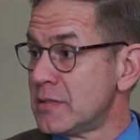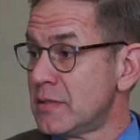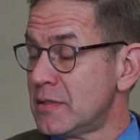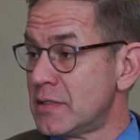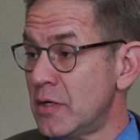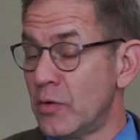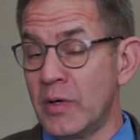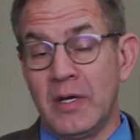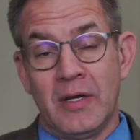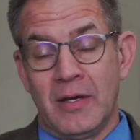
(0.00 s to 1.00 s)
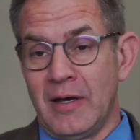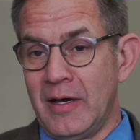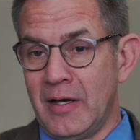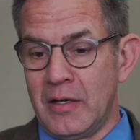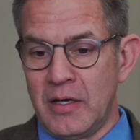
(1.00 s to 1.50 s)
Really? So
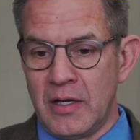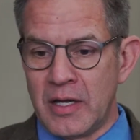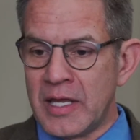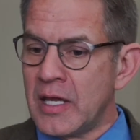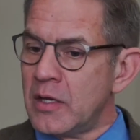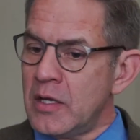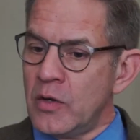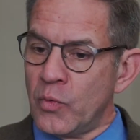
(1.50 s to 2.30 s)
uh, again,